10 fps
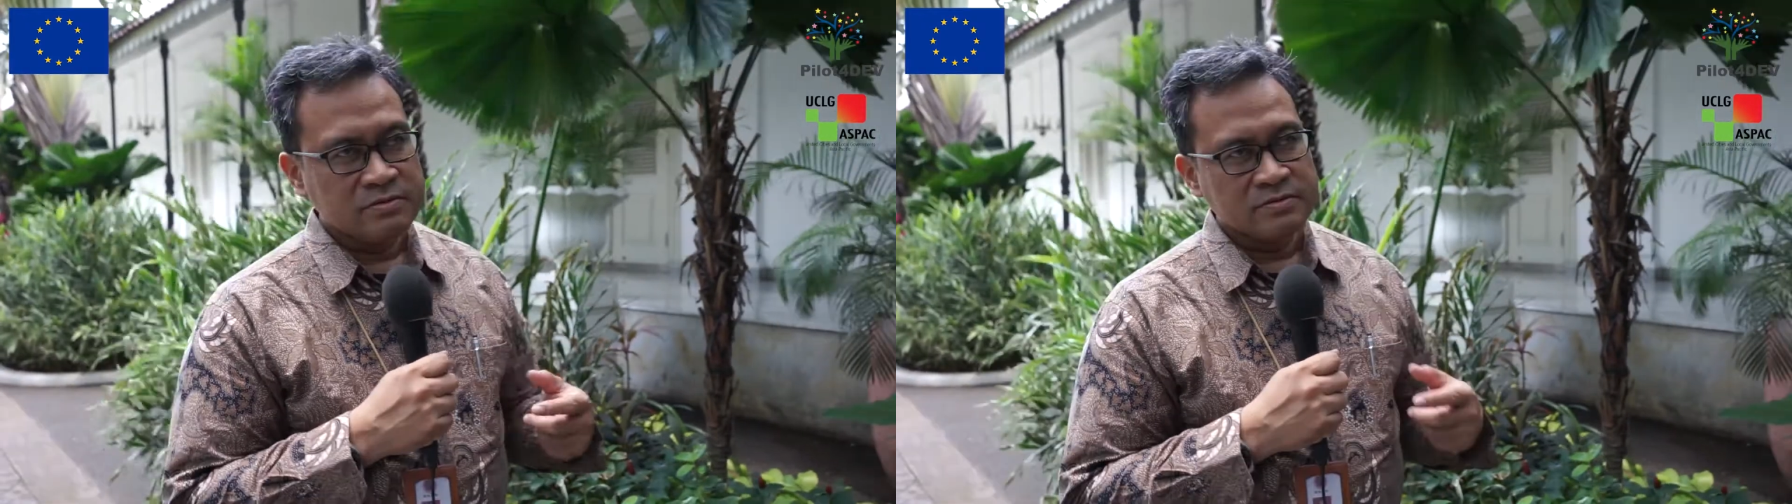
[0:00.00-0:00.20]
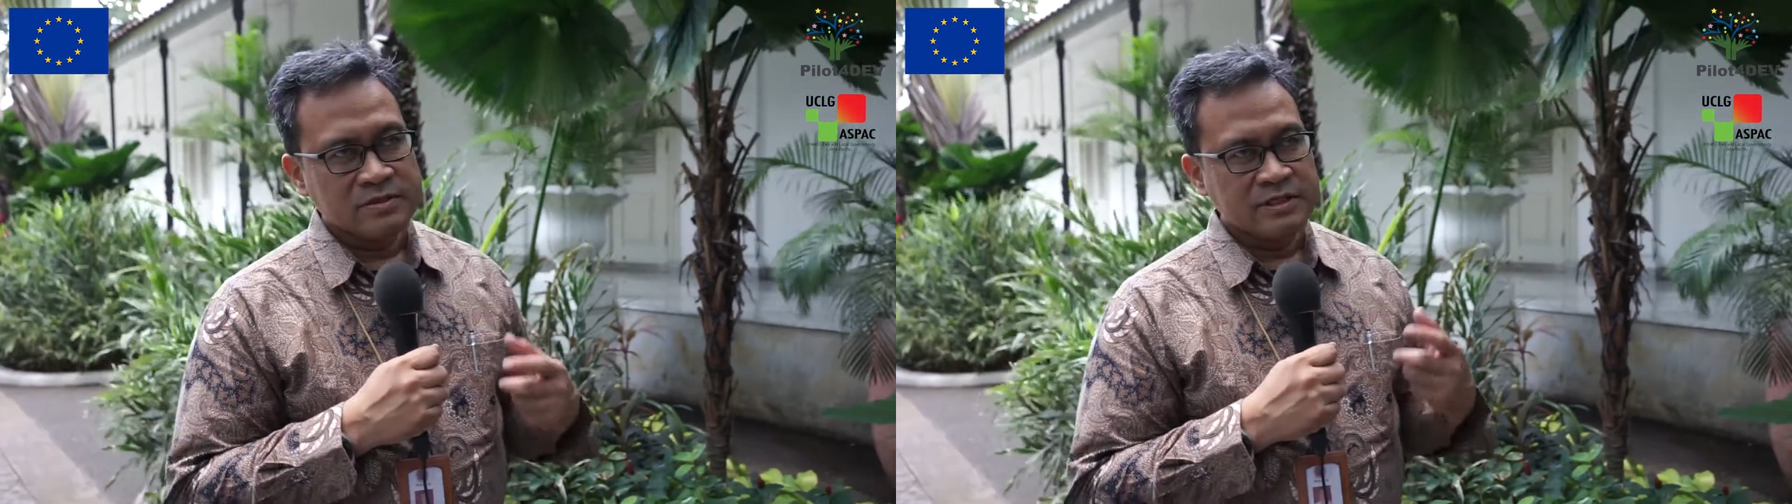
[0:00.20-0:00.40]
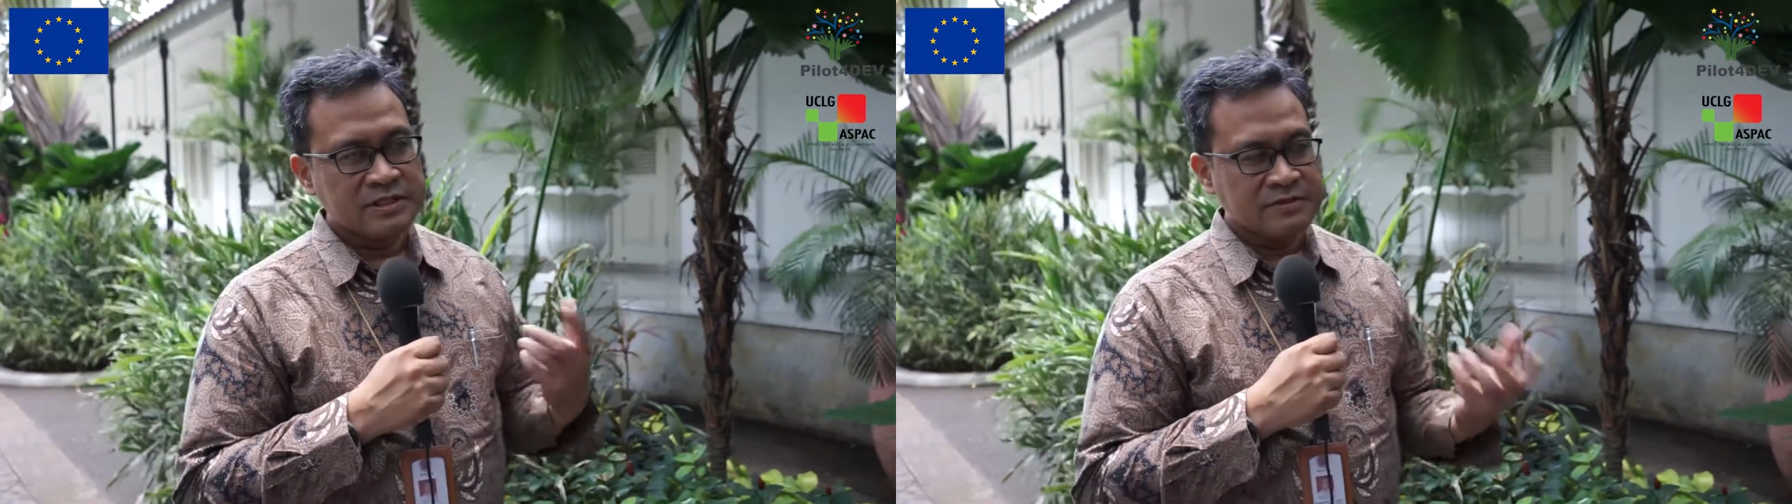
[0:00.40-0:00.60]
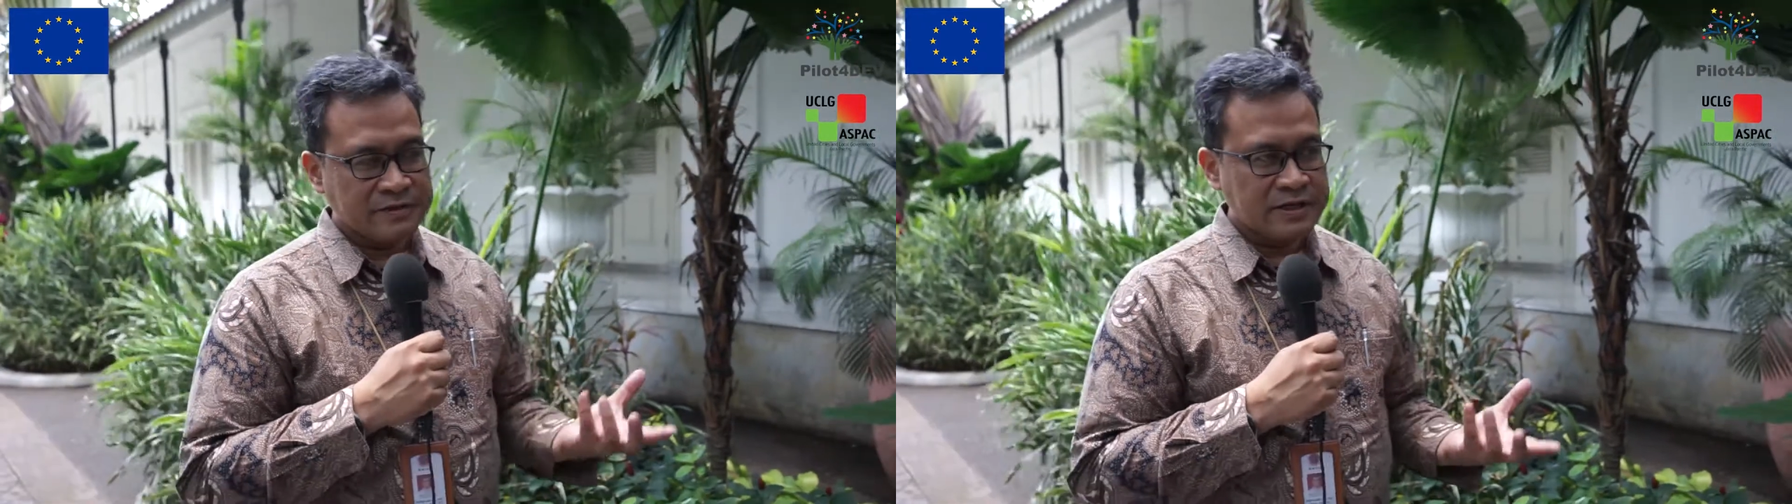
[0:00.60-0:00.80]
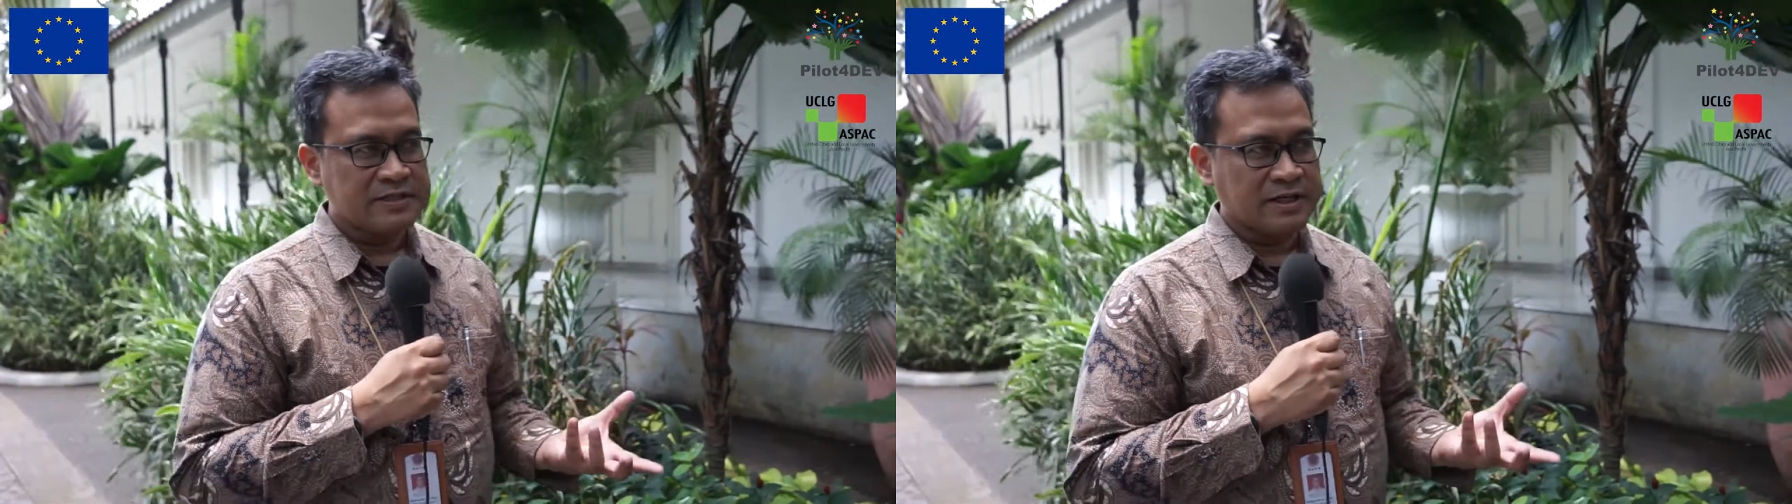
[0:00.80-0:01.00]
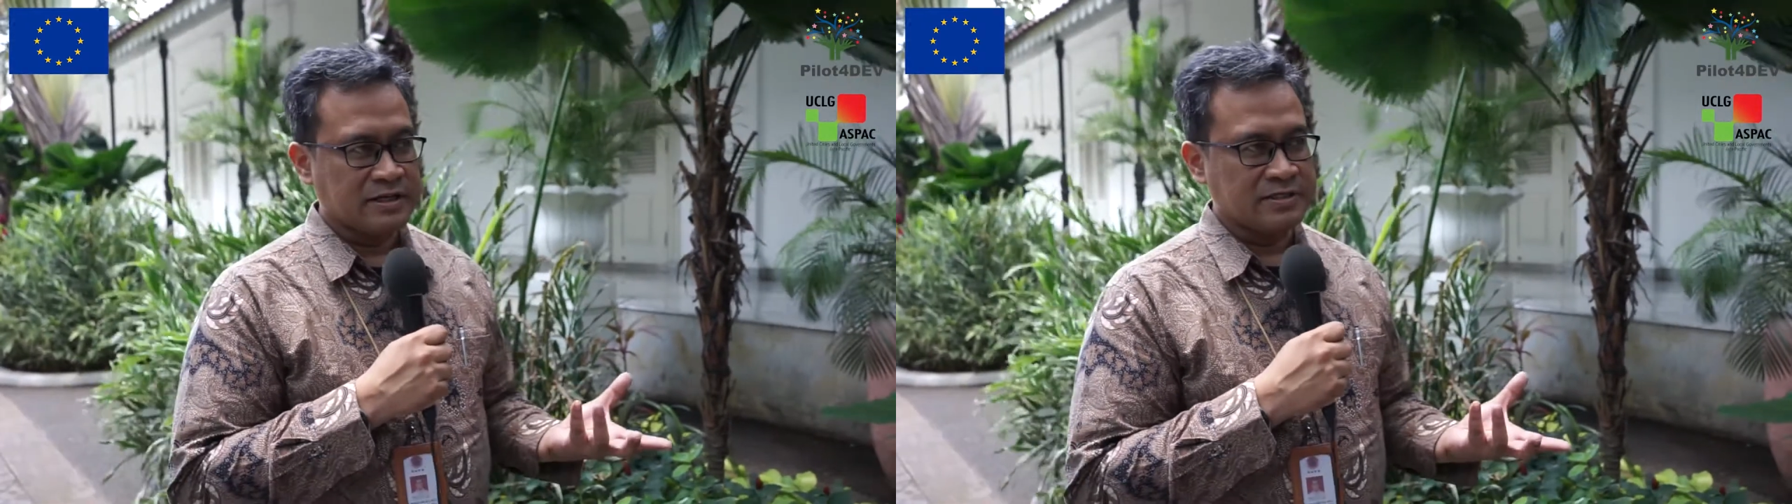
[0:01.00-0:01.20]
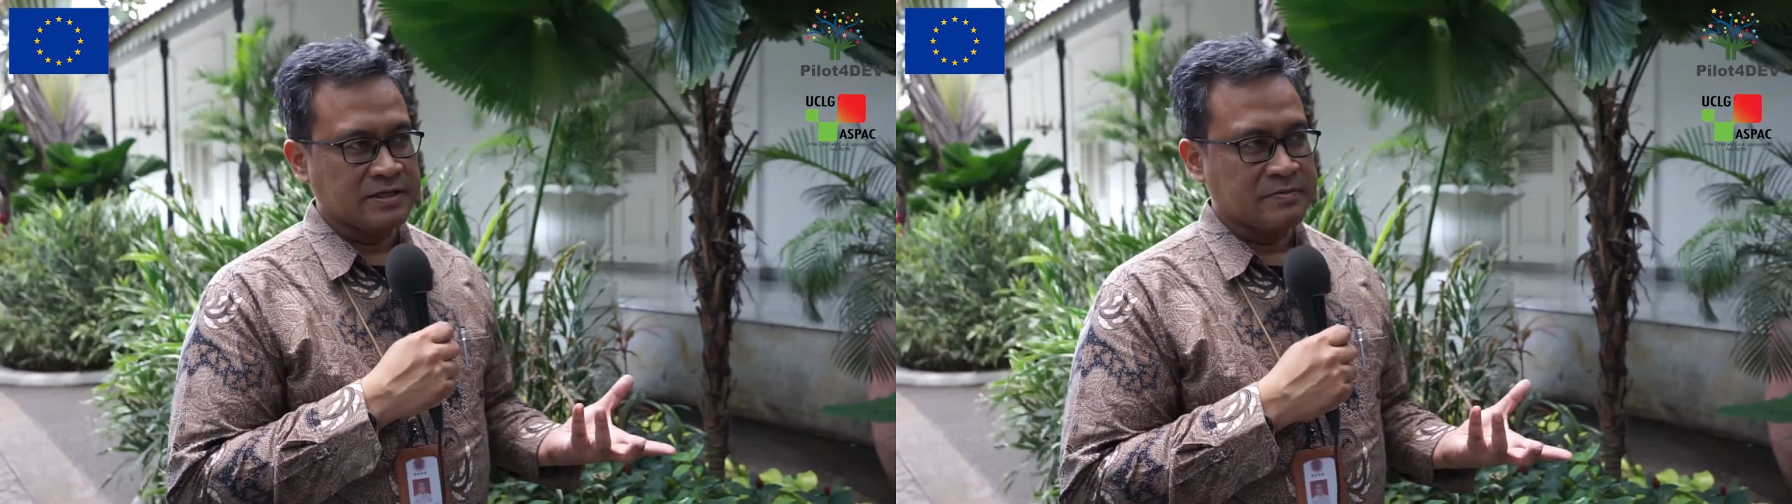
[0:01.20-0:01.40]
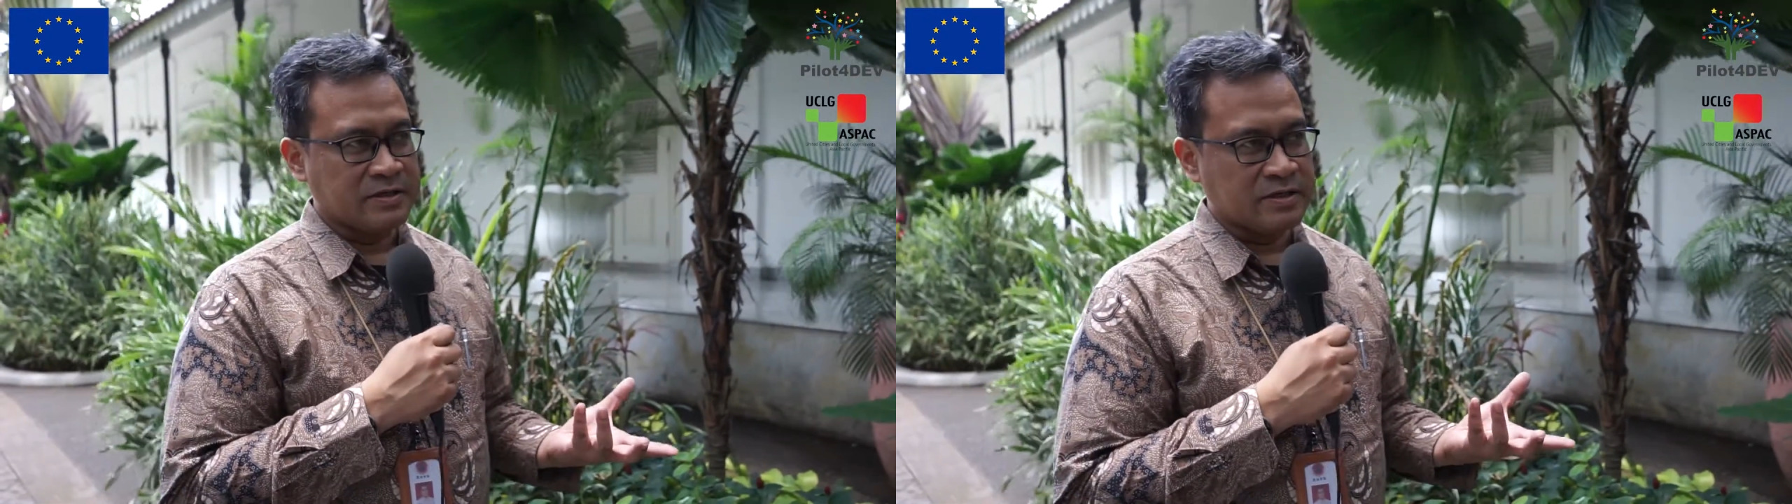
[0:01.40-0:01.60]
This is very
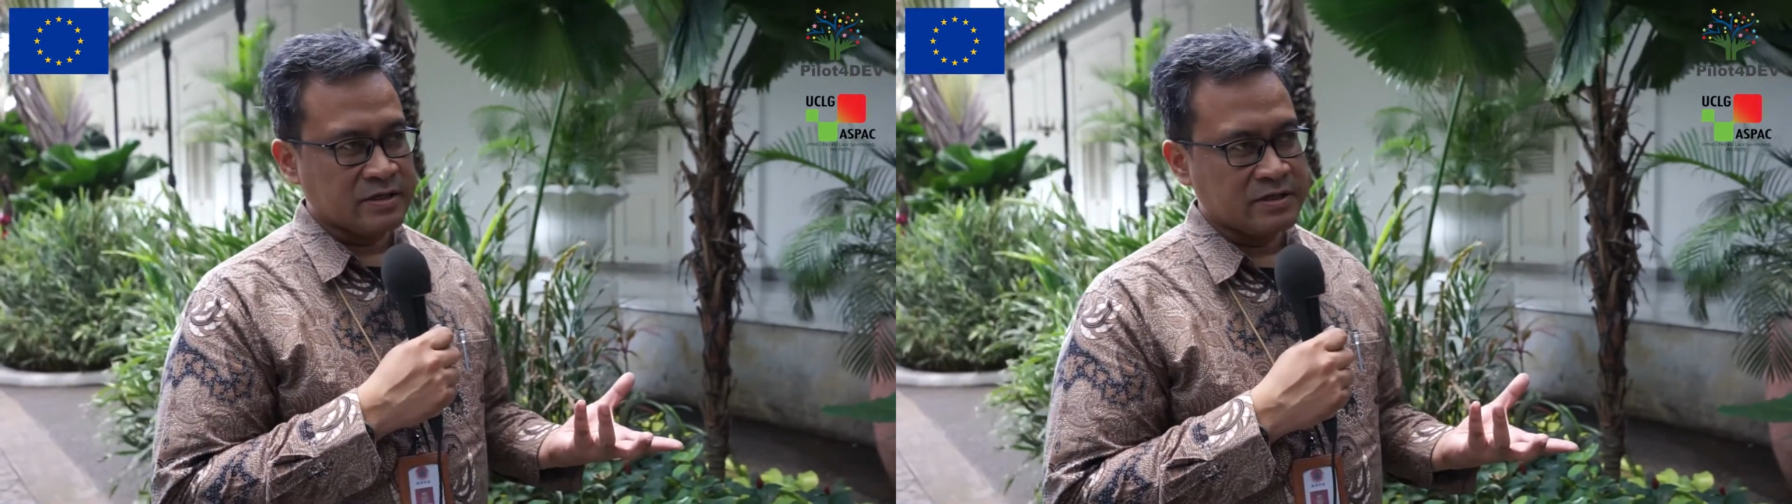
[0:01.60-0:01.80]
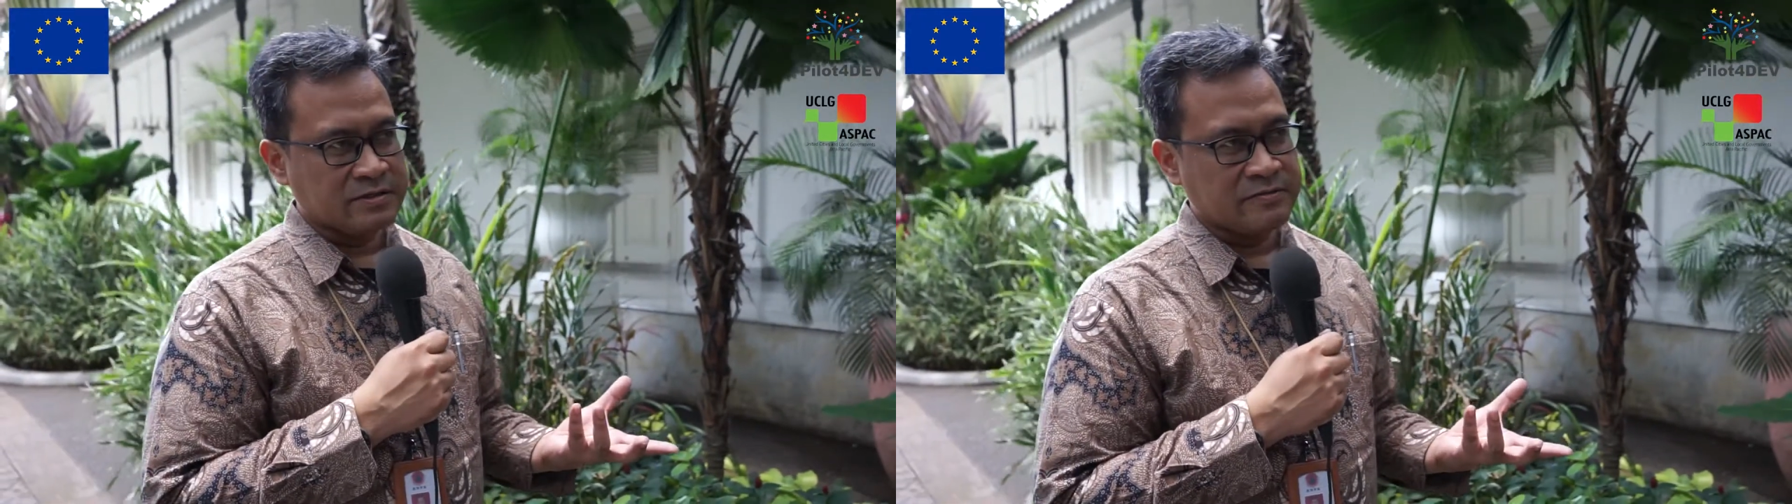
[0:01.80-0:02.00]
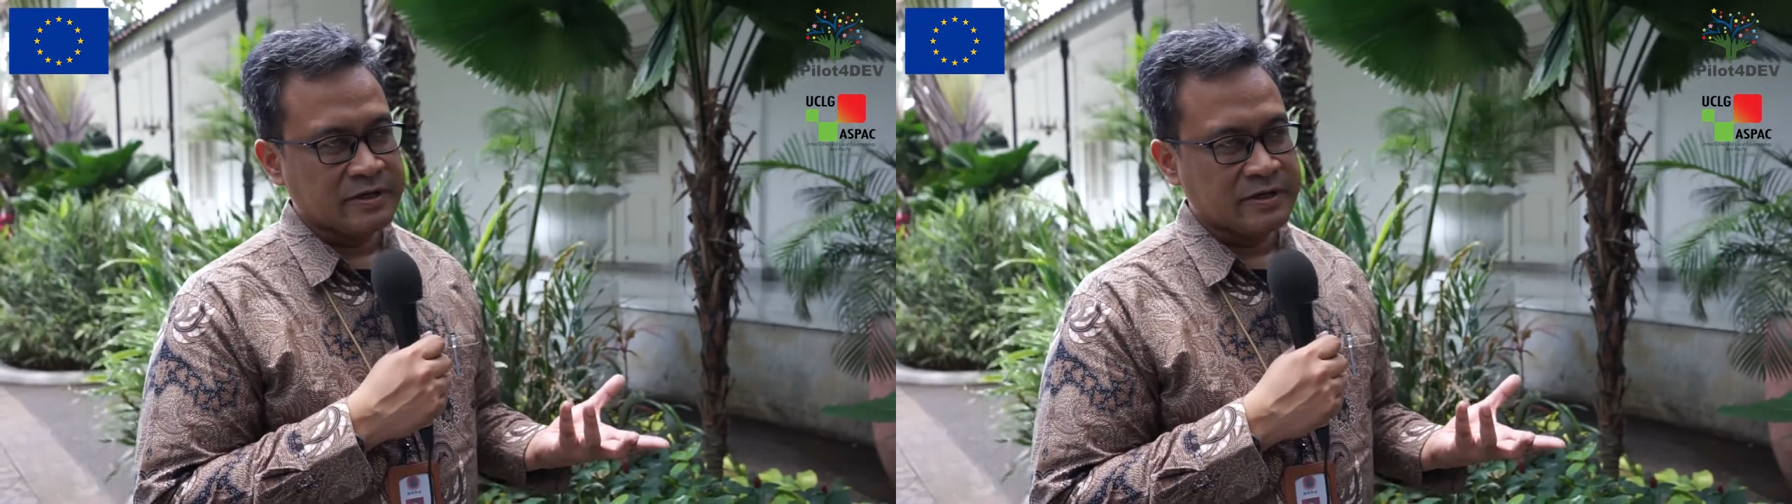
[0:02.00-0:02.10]
challenging because